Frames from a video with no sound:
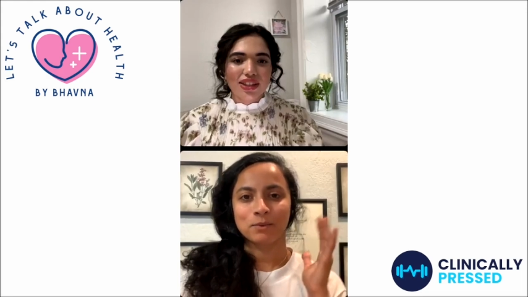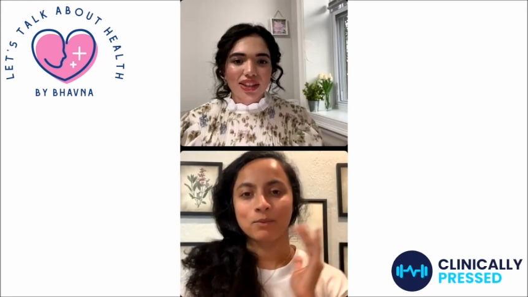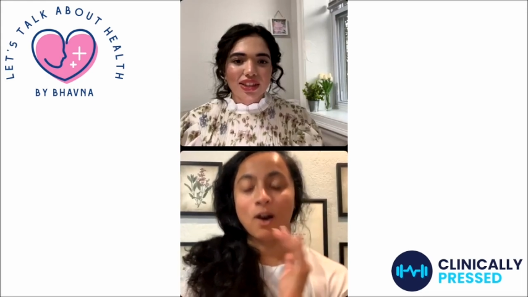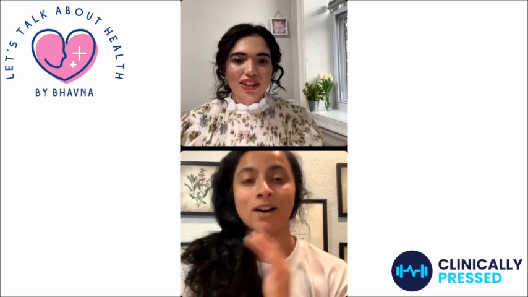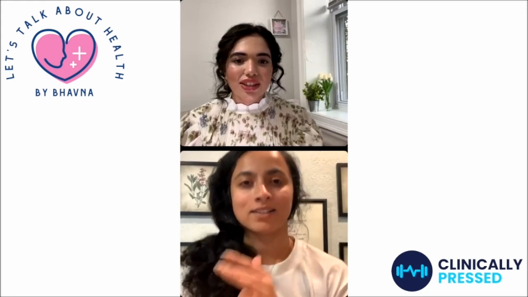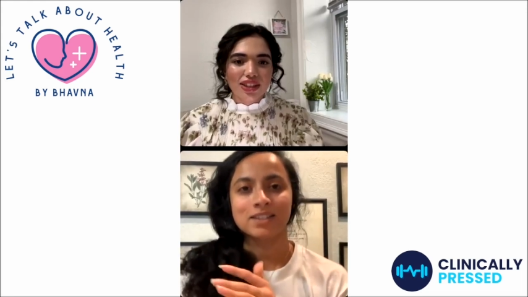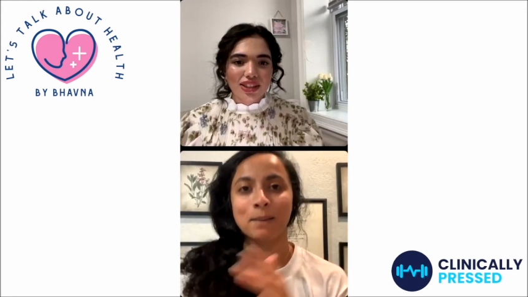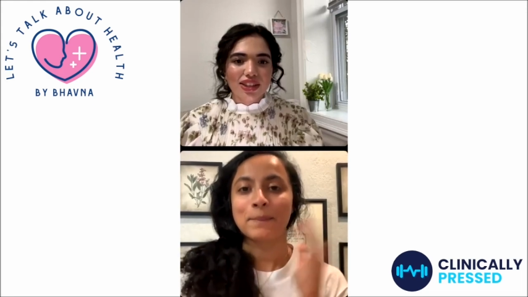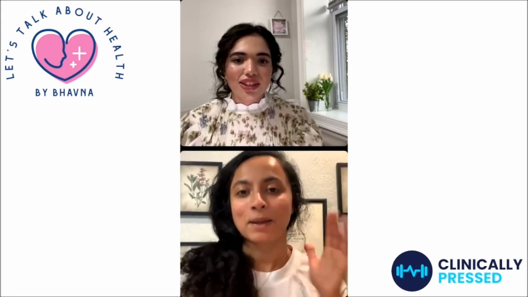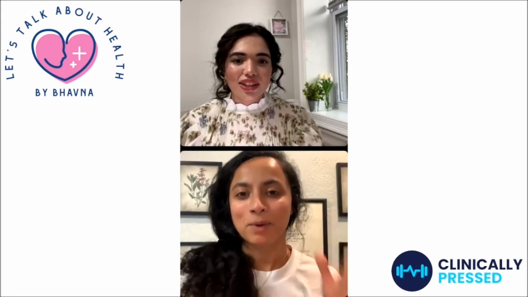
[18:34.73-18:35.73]
Speaker 1: honestly a
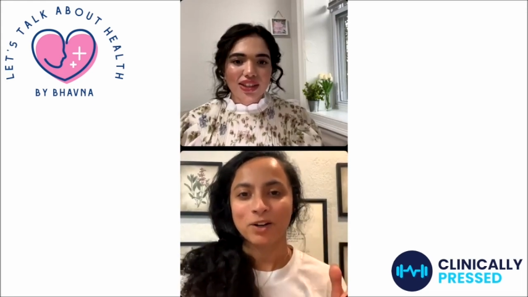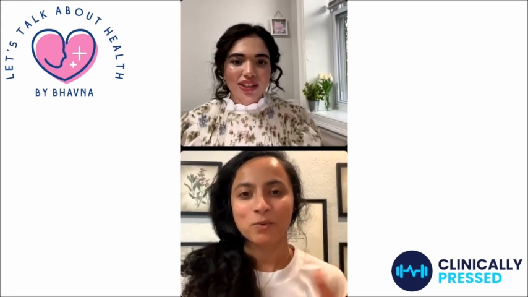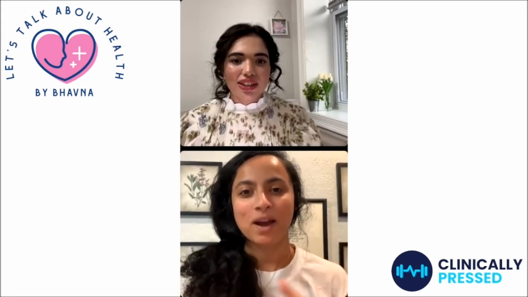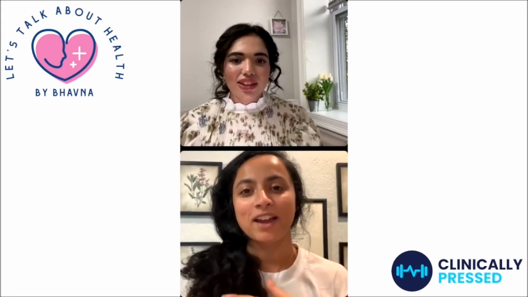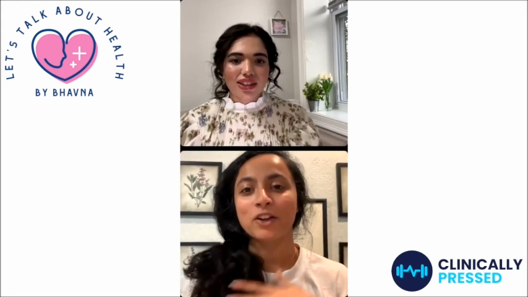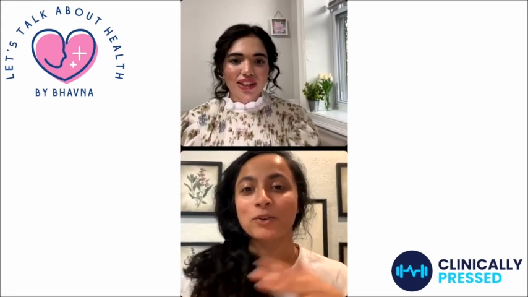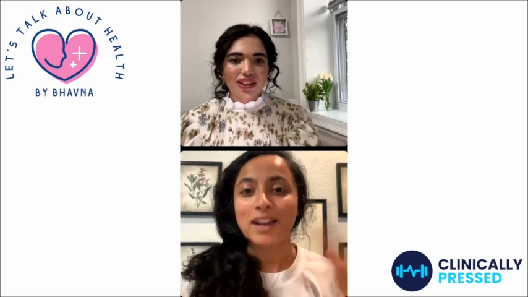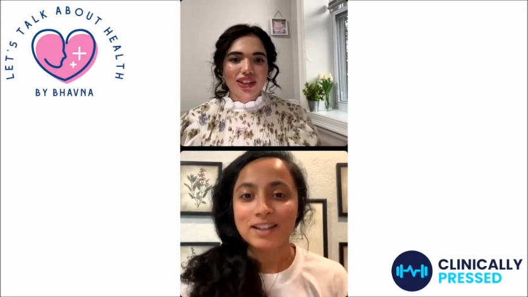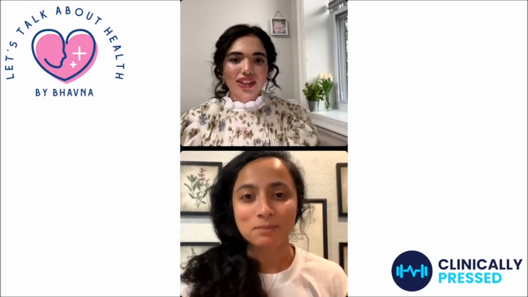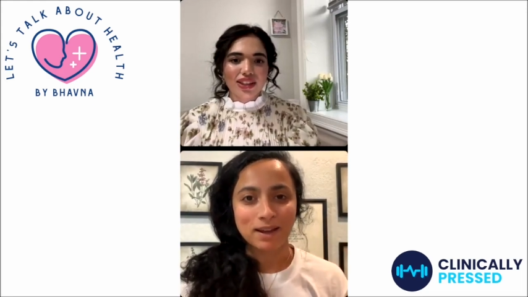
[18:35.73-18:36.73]
big part of why i created
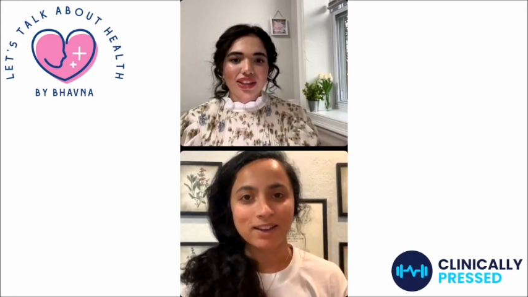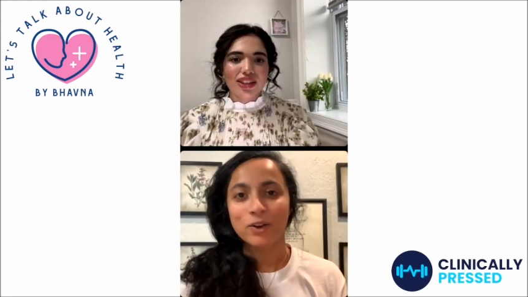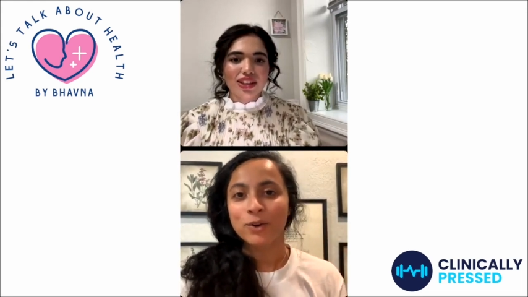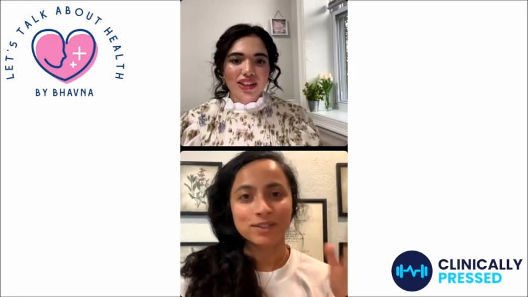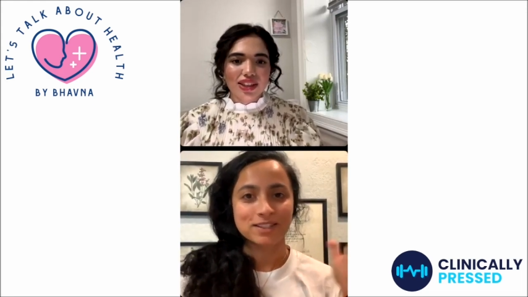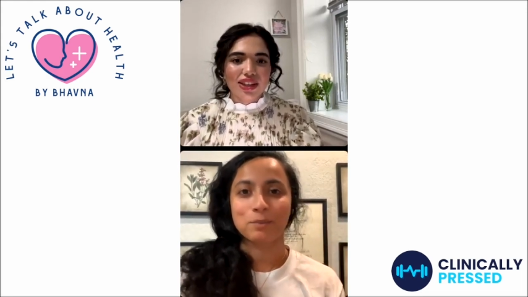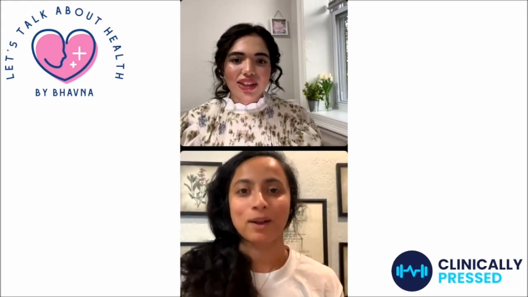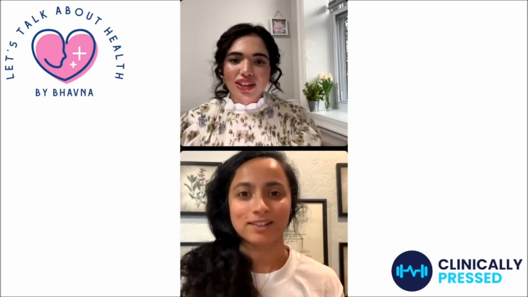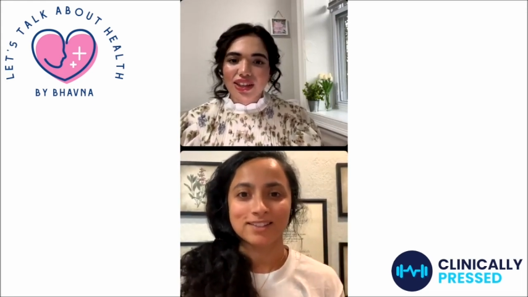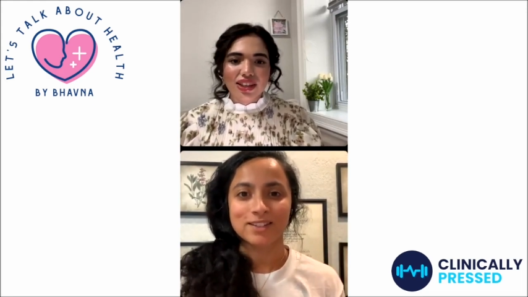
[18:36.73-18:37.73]
my holistic
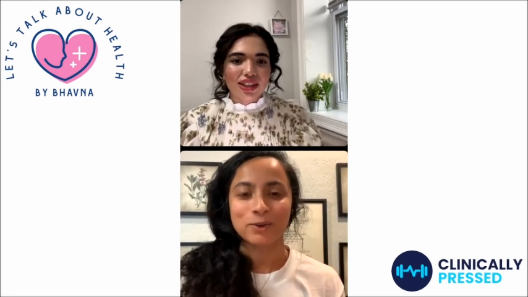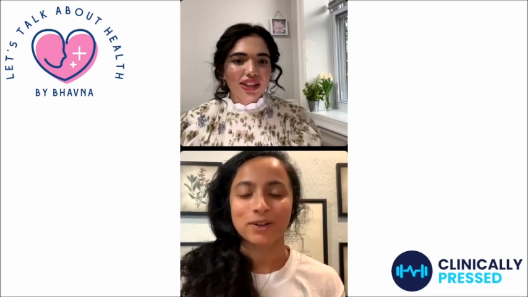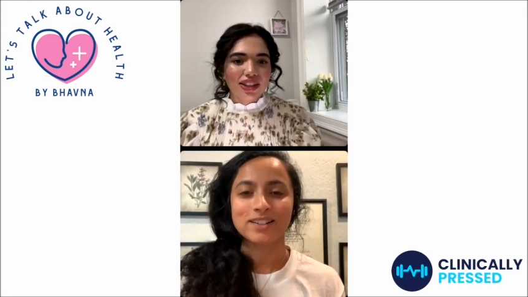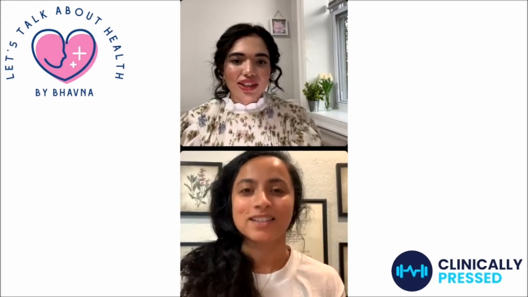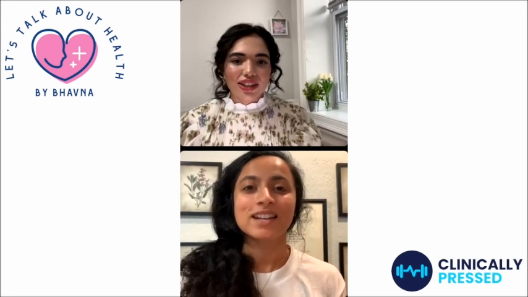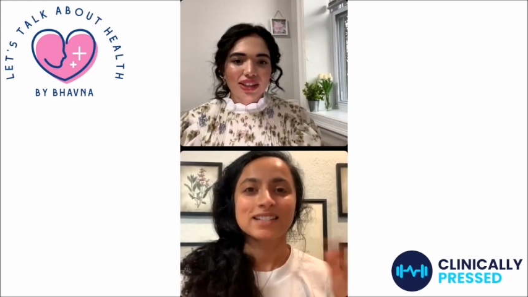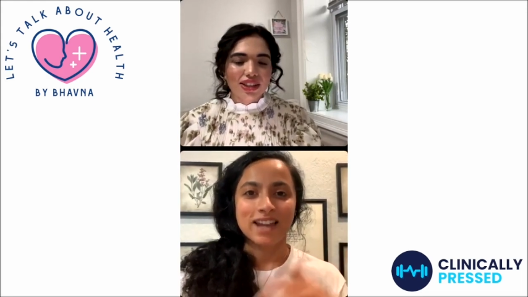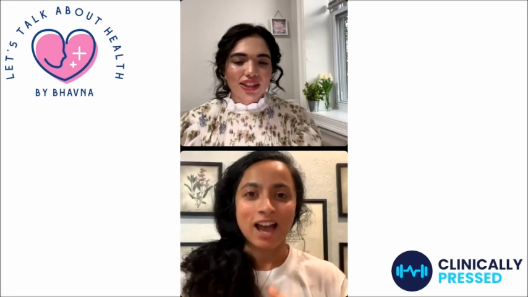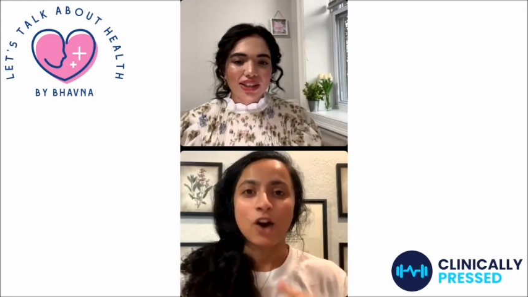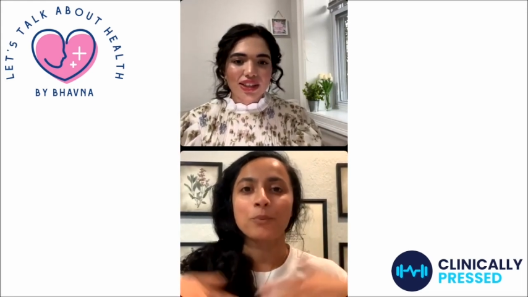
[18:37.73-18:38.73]
pregnancy course to
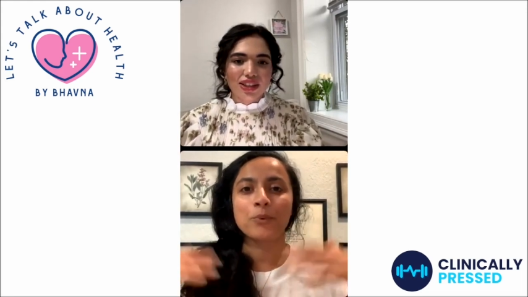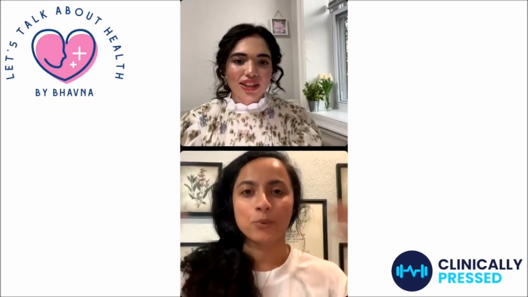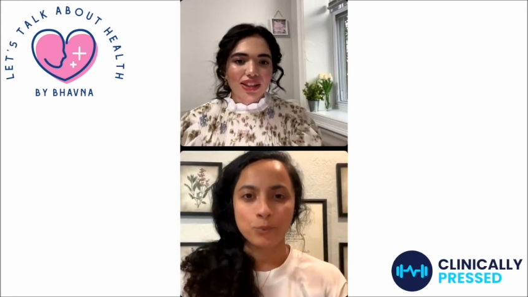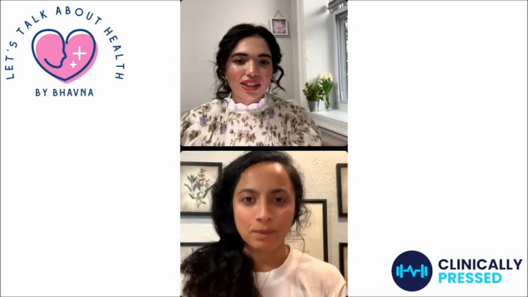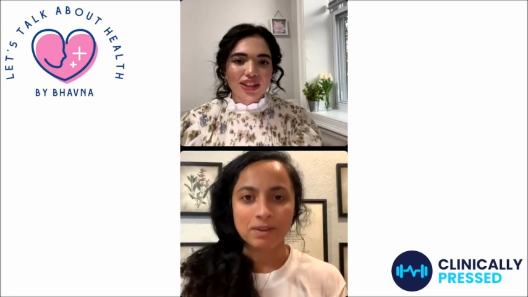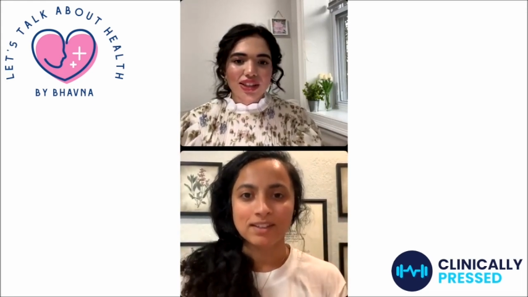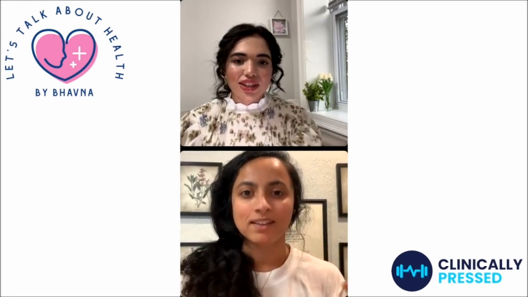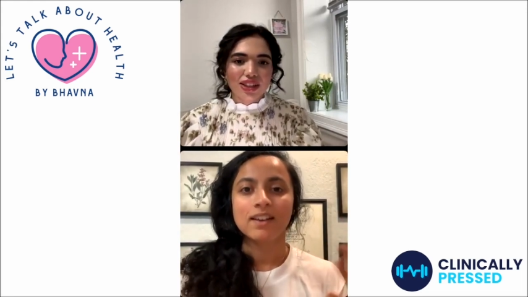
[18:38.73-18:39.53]
help women